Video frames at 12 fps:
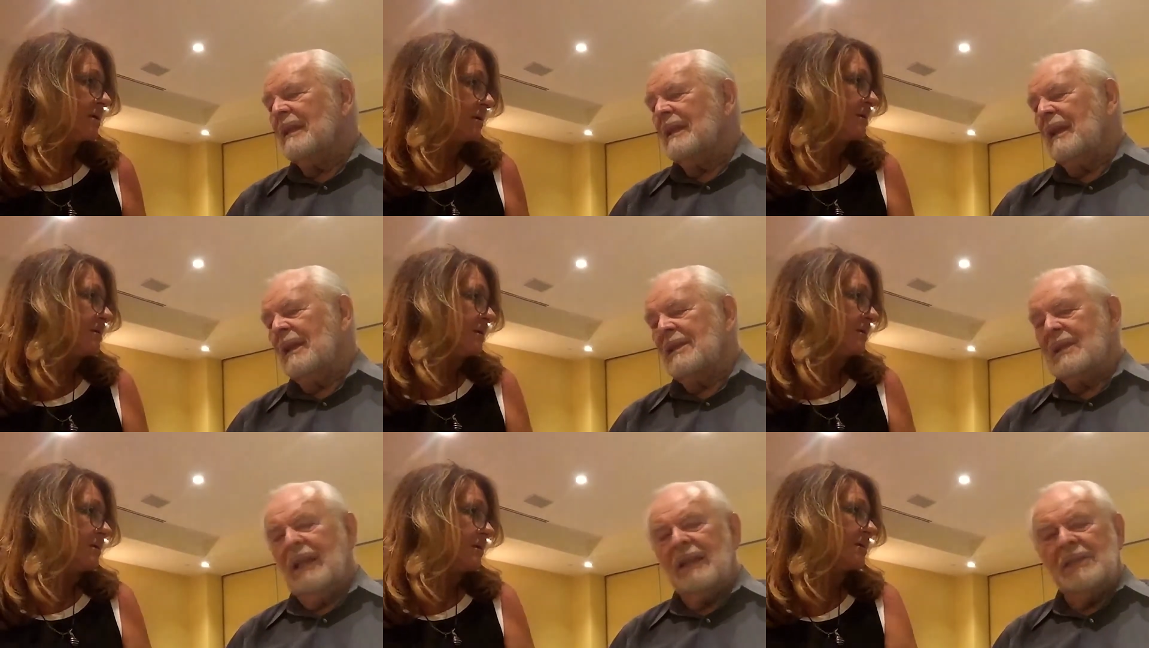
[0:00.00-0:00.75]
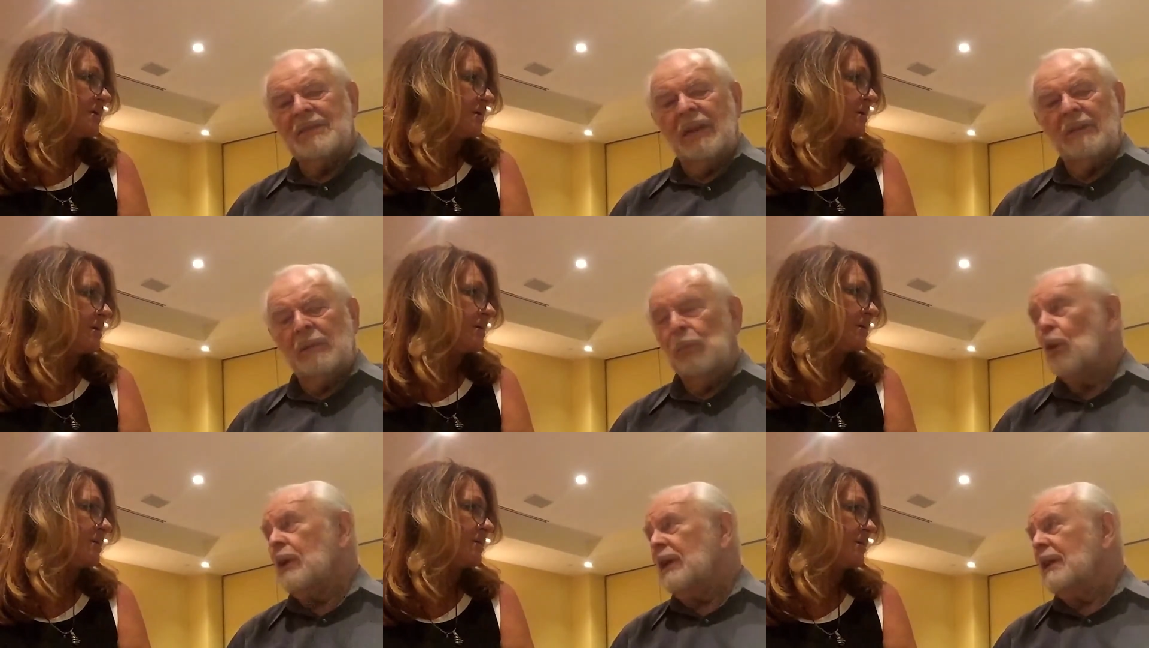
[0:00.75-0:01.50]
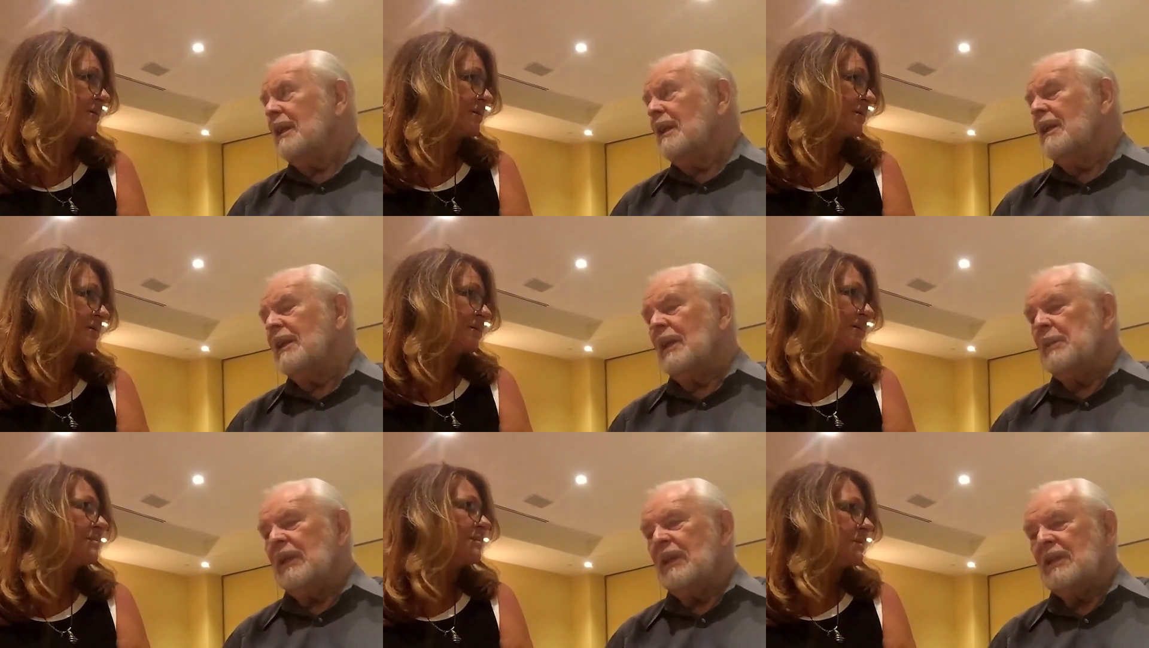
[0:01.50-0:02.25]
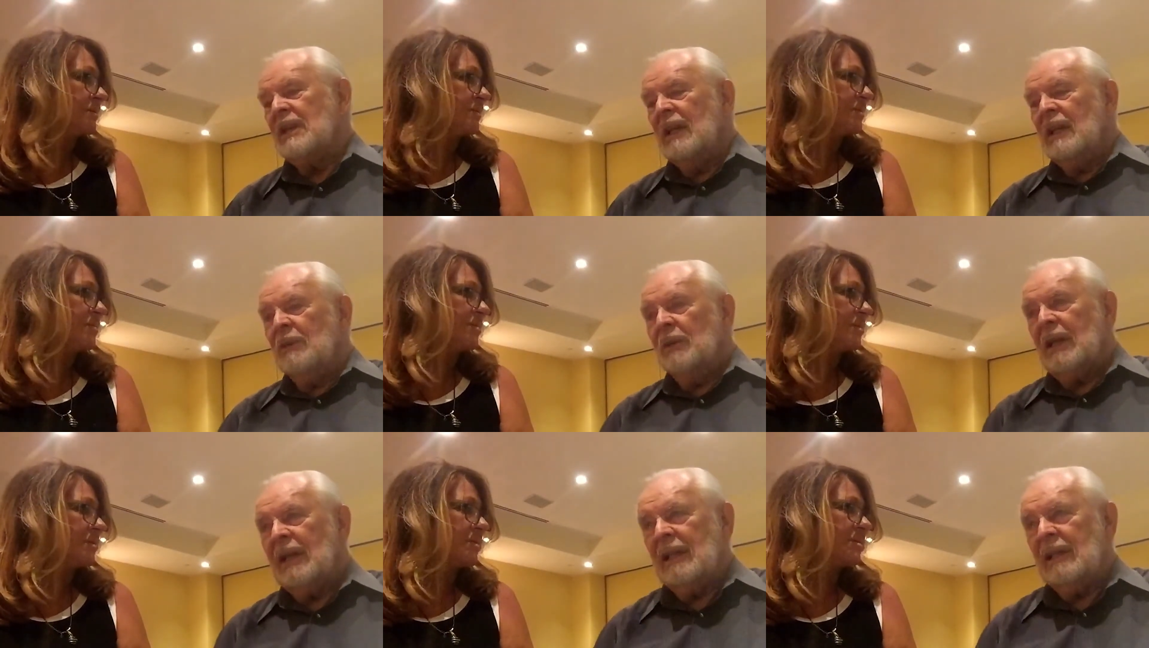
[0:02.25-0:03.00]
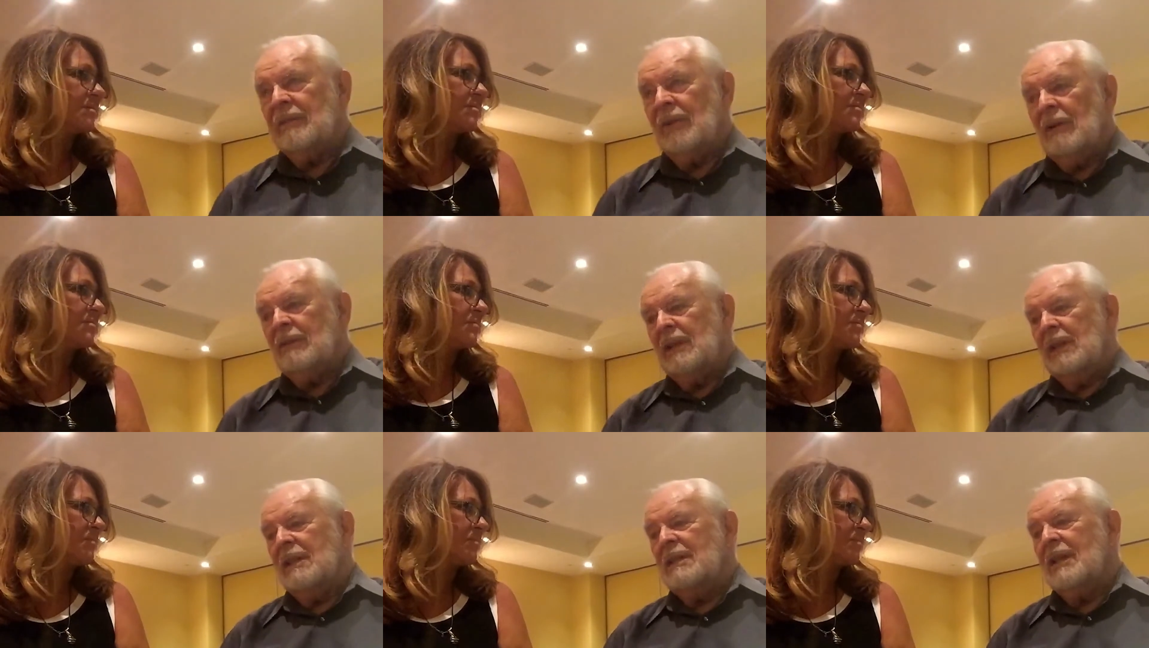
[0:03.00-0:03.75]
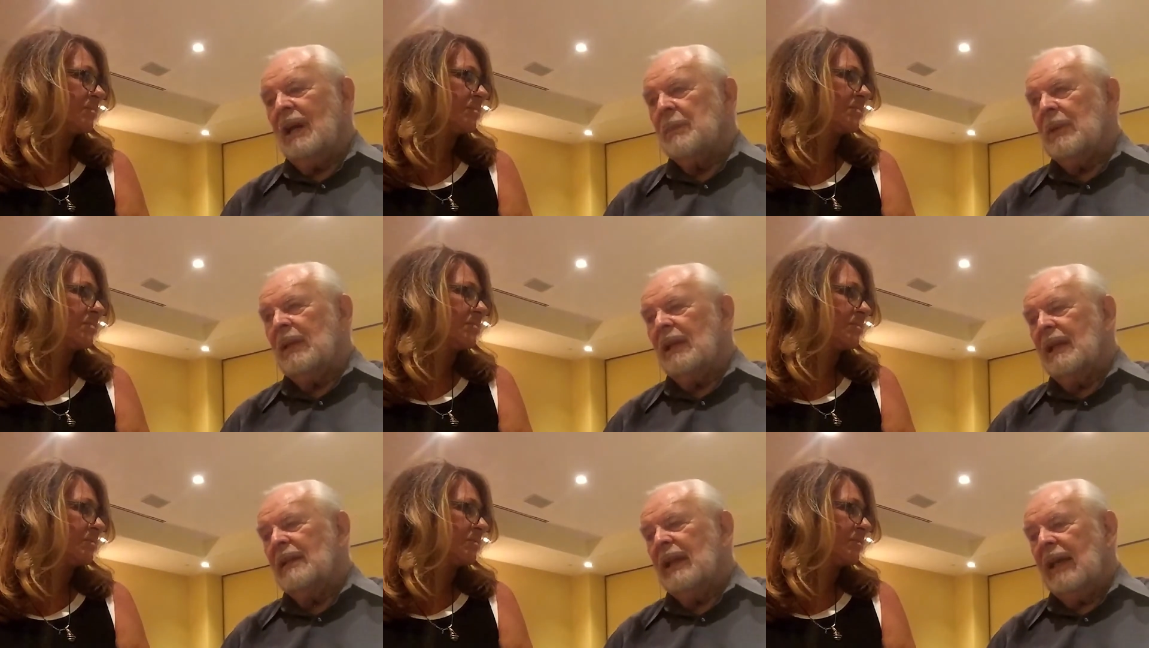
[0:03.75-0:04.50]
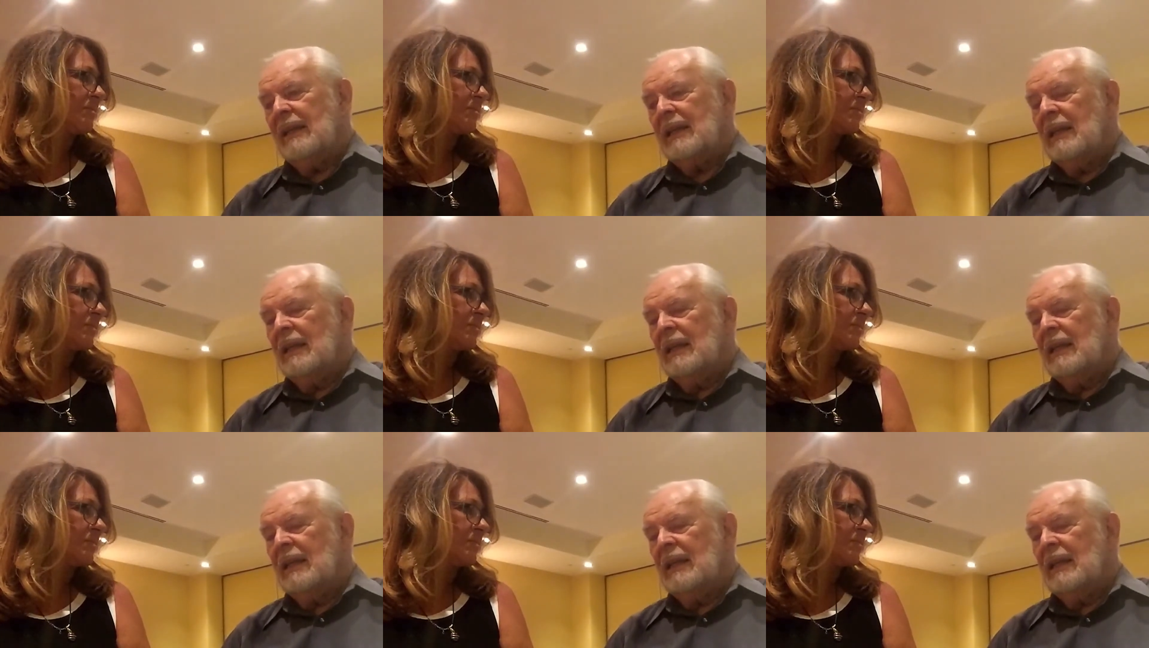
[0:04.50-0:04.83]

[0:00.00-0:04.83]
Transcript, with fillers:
Speaker 1: And that's, yeah, that's very rewarding to hear that because when I get involved in a topic like that,